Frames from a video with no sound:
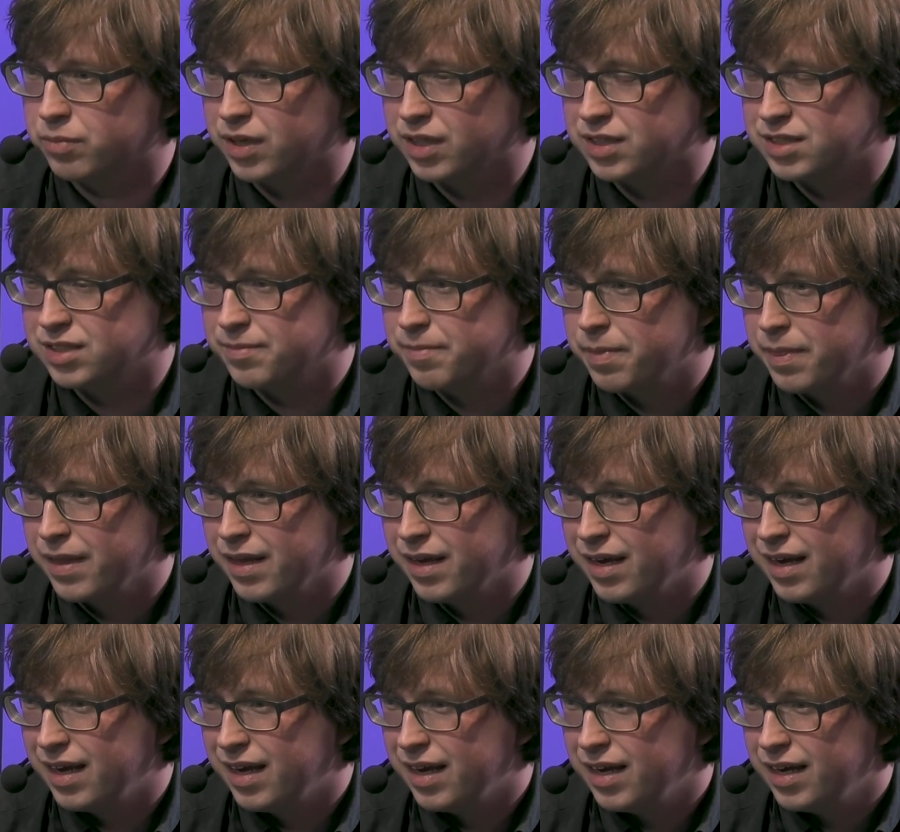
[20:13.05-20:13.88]
But
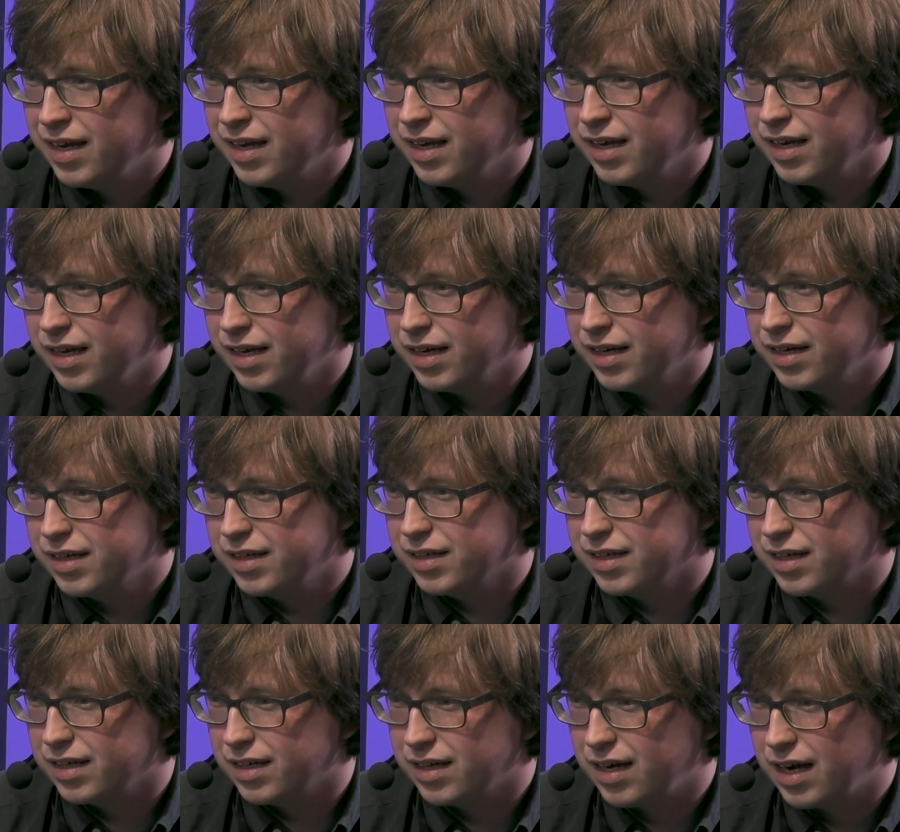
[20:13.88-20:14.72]

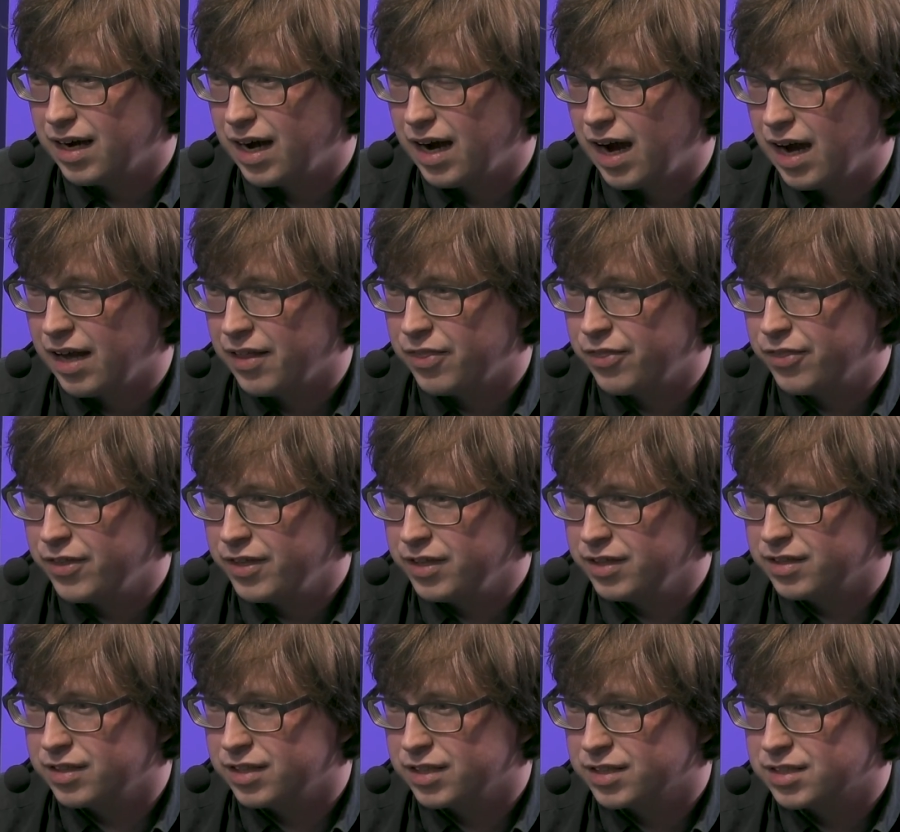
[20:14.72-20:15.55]
I
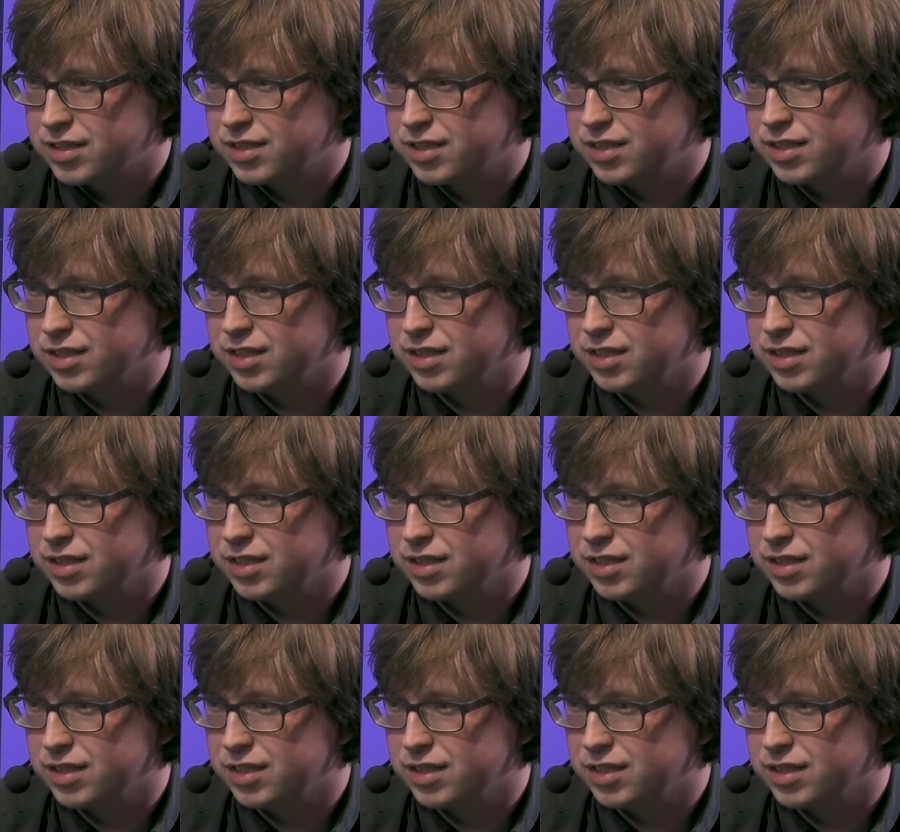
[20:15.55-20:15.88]
think that